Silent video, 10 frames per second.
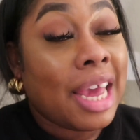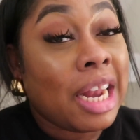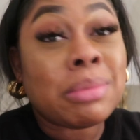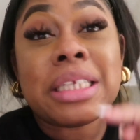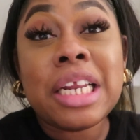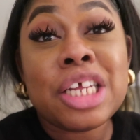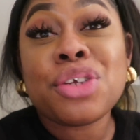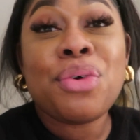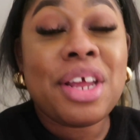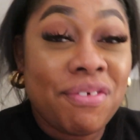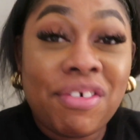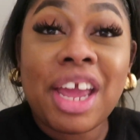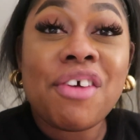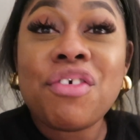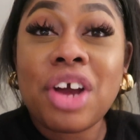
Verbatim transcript: And I'm saying this all in faith,